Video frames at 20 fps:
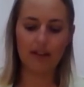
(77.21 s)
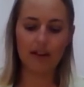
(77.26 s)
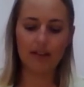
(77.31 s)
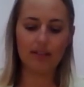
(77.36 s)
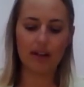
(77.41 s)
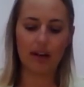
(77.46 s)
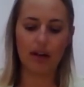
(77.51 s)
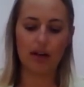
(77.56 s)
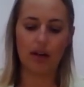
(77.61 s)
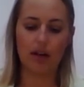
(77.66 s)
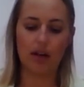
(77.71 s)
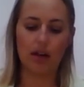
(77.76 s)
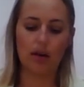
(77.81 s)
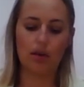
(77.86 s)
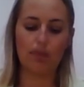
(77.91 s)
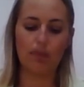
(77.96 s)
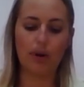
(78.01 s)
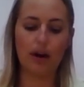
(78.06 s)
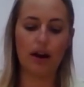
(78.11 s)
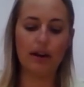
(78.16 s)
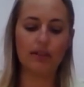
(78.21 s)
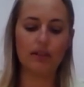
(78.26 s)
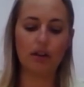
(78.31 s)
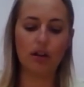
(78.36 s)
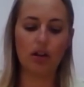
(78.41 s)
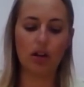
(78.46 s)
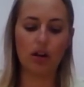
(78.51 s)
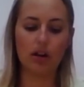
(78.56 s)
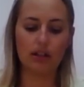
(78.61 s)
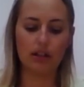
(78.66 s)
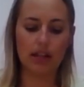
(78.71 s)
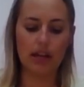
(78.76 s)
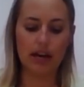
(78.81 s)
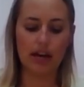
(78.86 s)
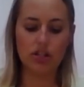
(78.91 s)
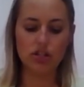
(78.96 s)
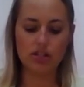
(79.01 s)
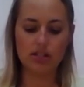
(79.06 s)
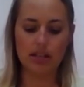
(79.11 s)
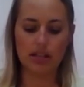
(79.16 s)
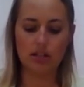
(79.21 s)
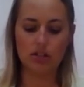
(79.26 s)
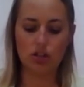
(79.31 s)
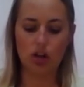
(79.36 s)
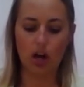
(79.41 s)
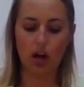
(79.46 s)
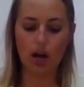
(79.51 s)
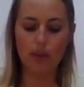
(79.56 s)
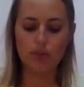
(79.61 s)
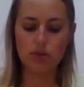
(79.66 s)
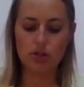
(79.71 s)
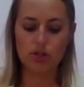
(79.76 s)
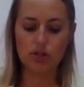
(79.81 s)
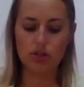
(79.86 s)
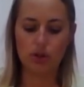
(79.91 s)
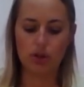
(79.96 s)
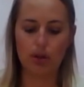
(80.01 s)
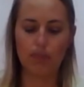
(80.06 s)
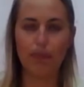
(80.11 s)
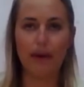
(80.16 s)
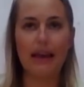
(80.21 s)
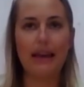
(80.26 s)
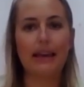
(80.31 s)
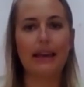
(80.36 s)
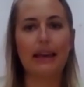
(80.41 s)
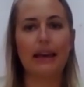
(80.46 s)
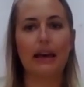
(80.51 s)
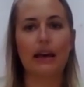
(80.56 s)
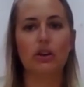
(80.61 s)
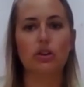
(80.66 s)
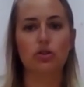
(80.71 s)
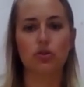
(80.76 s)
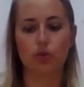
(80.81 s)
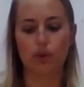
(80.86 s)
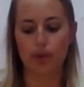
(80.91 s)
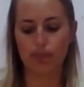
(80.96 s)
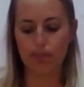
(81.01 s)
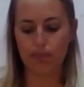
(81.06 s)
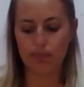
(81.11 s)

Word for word: and I'm gonna press it along the edges at the top just so the paint can't drip,